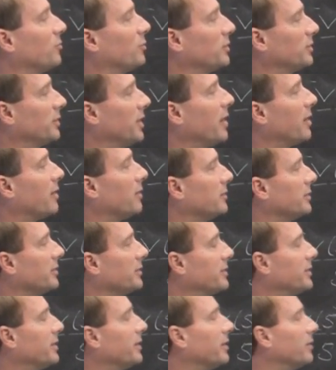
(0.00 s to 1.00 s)
Well, yeah,
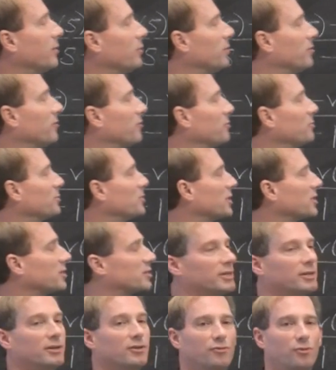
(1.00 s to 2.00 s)
it did. It went from
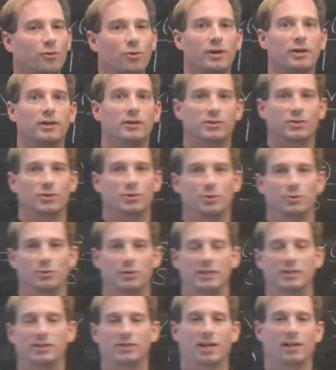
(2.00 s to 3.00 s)
60 to 40. So you
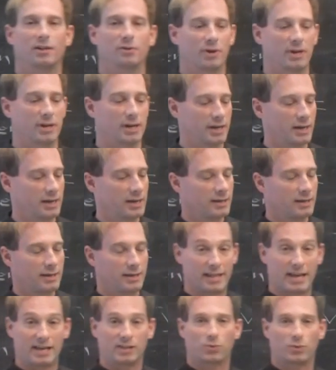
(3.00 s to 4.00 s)
decelerated.
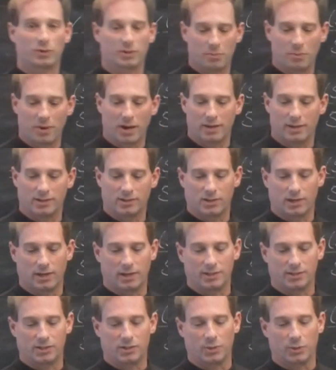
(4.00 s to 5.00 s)
And that's what the minus
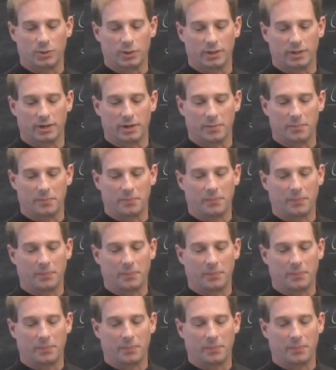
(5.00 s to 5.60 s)
sign is doing there.